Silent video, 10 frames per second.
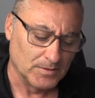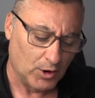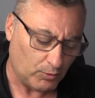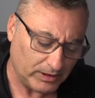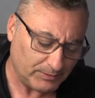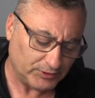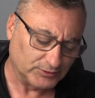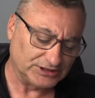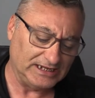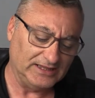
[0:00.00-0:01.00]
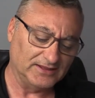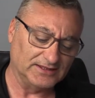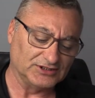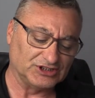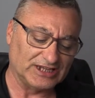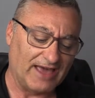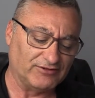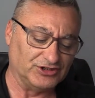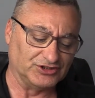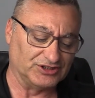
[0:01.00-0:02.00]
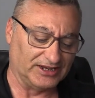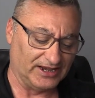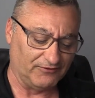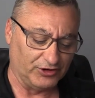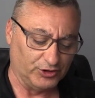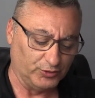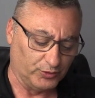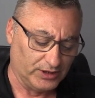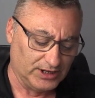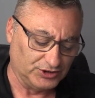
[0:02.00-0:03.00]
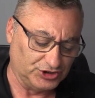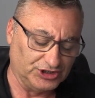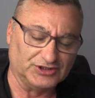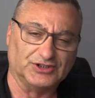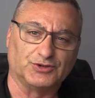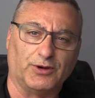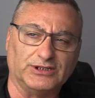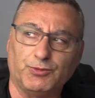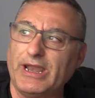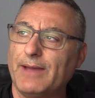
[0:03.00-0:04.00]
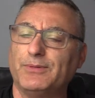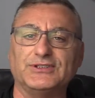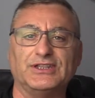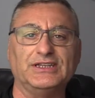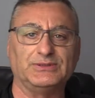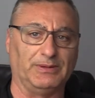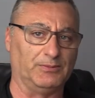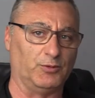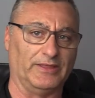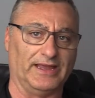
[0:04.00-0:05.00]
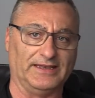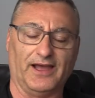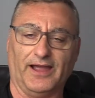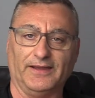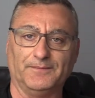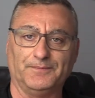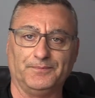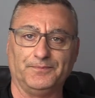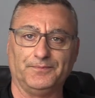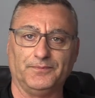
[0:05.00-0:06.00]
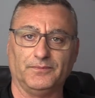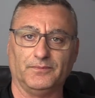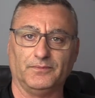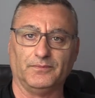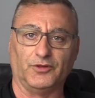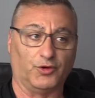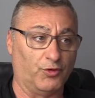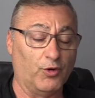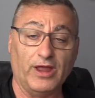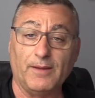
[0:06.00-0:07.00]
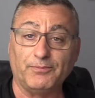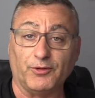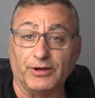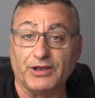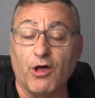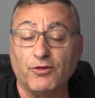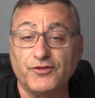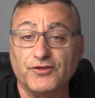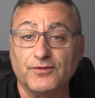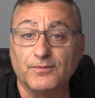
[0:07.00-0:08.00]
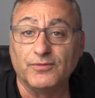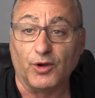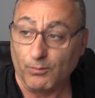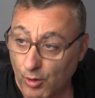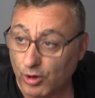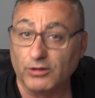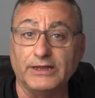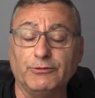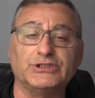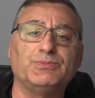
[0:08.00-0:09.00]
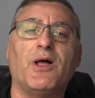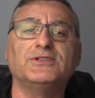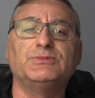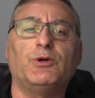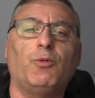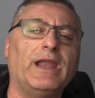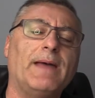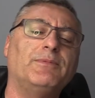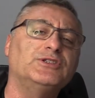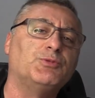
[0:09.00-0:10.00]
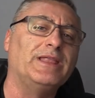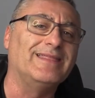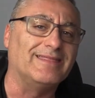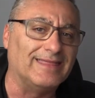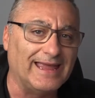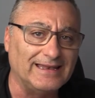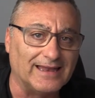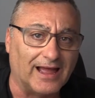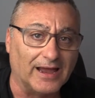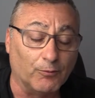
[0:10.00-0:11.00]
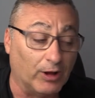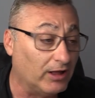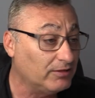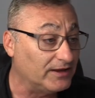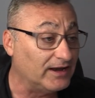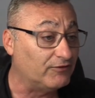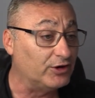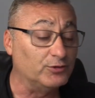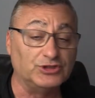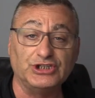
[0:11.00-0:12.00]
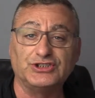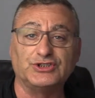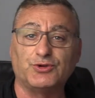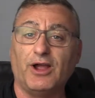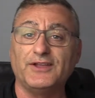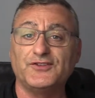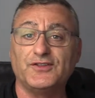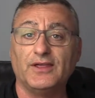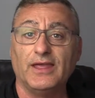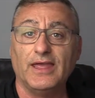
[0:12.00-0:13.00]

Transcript: Or what about those heathen savages that never knew Jesus Christ? What happens to these people when they die? They're grown up, they're adults, they're morally responsible. What happens when they die? Well, they never knew Jesus Christ.